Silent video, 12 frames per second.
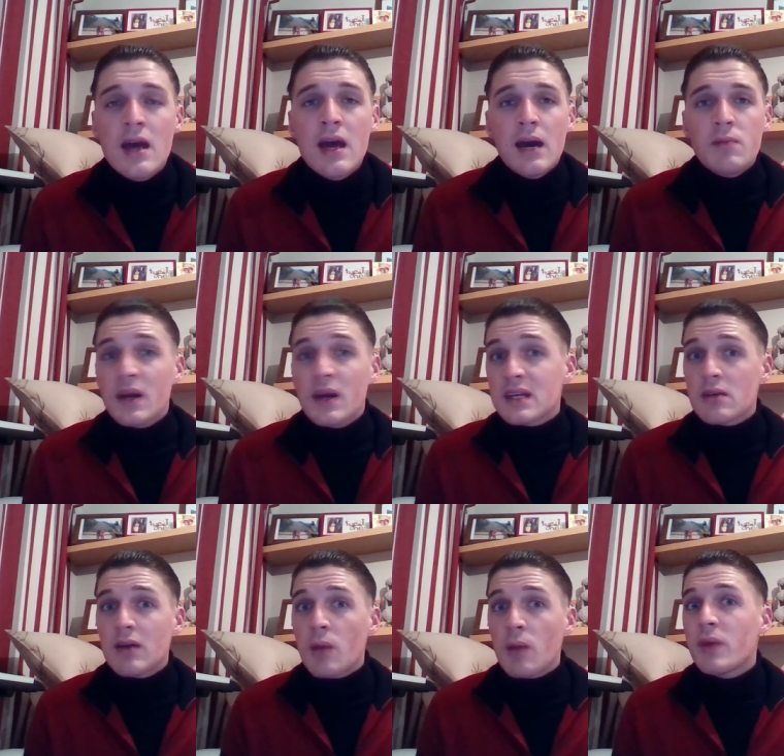and picked out,
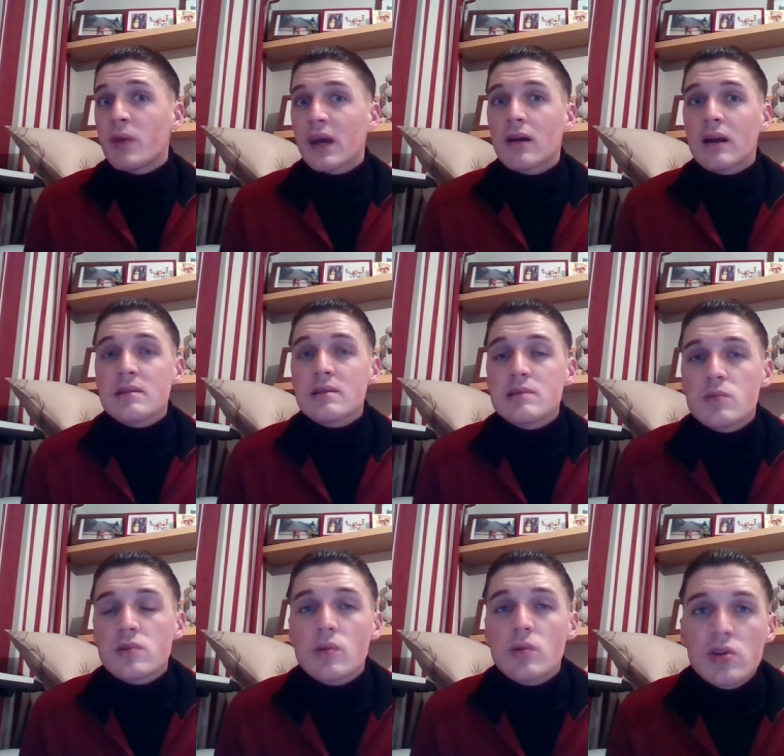helped me pick out glasses
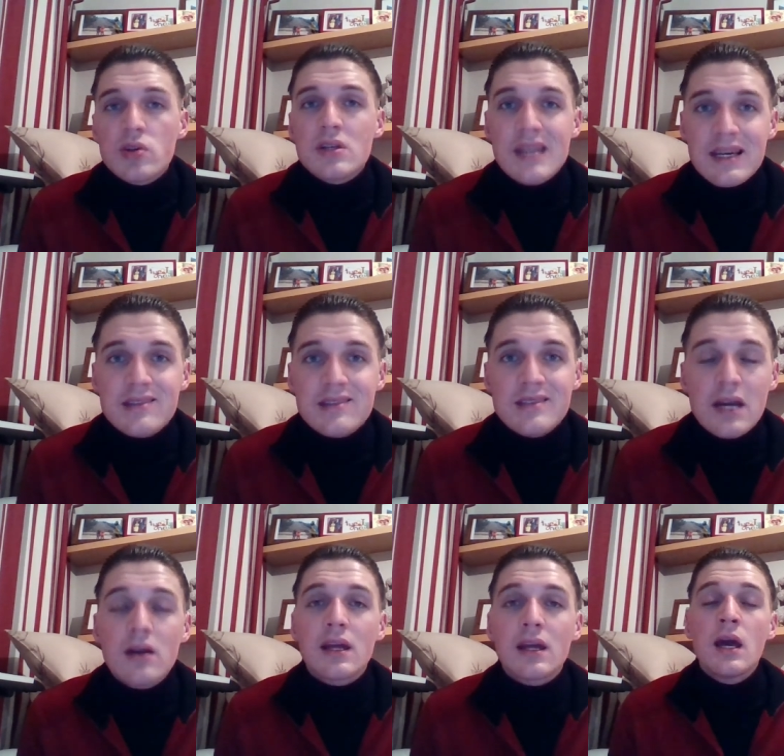which I wouldn't
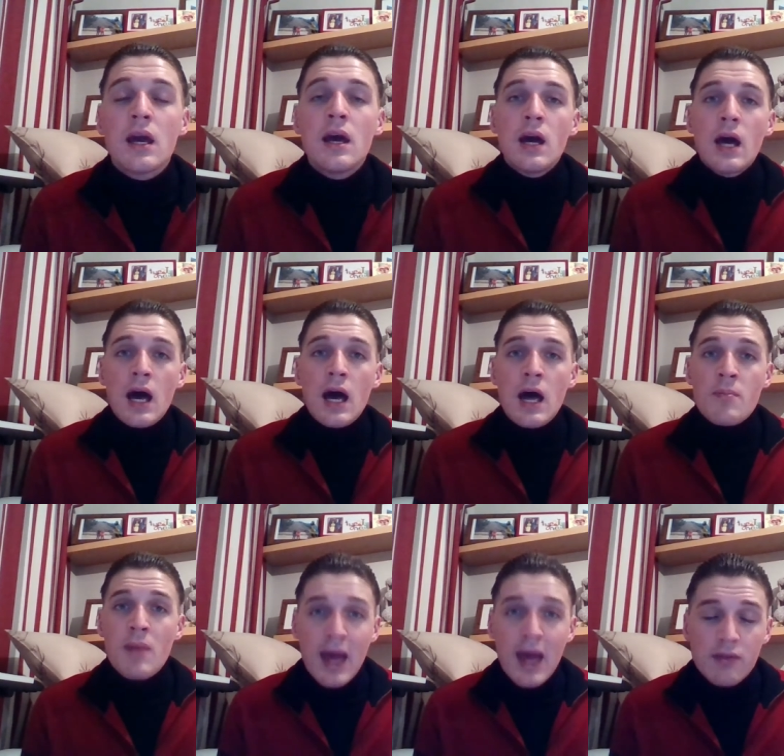necessarily um,
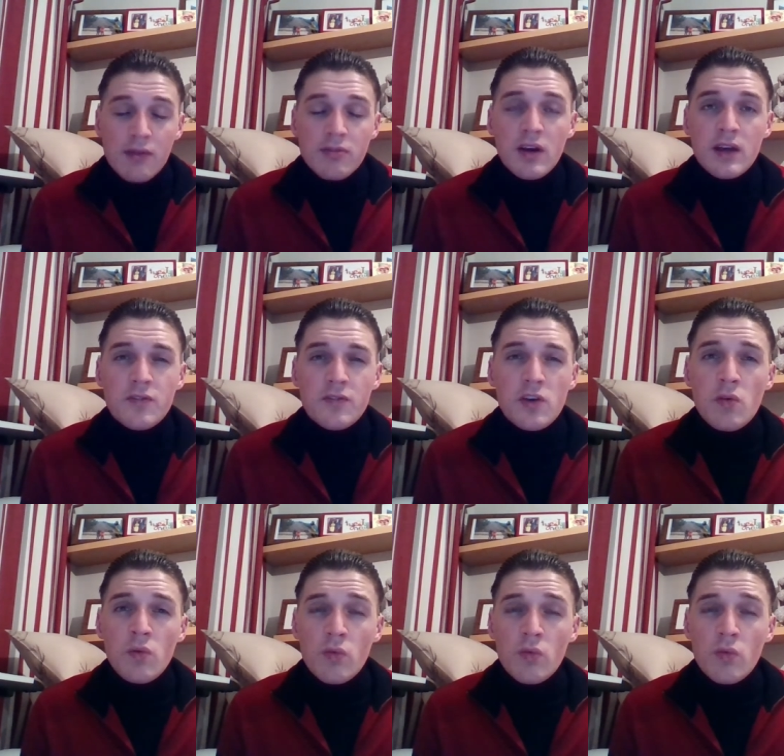have. If you